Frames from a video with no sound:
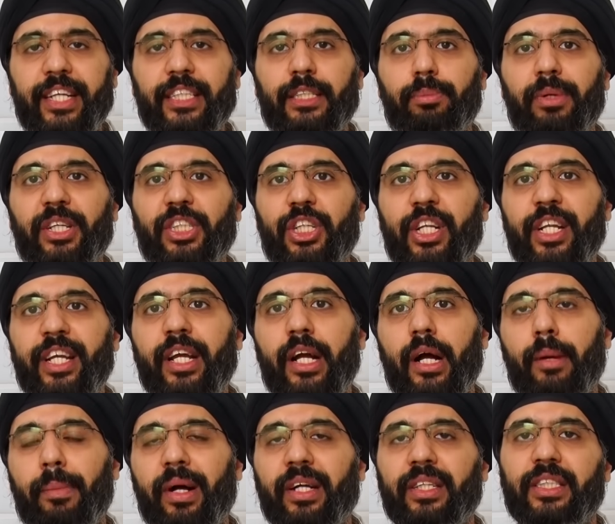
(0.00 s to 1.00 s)
especially
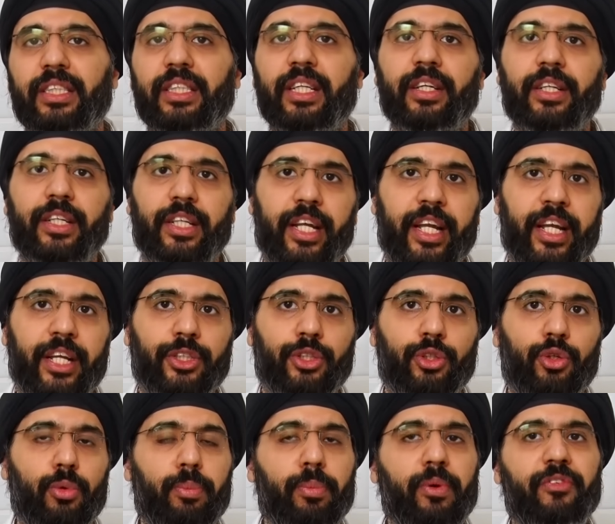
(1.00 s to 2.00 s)
amongst the age
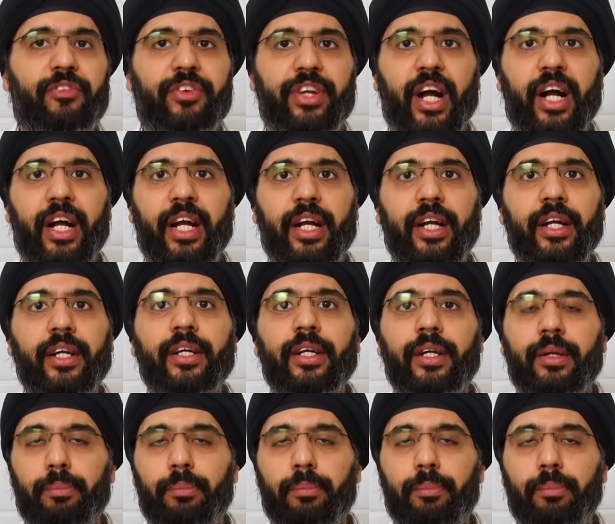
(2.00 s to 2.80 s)
group of young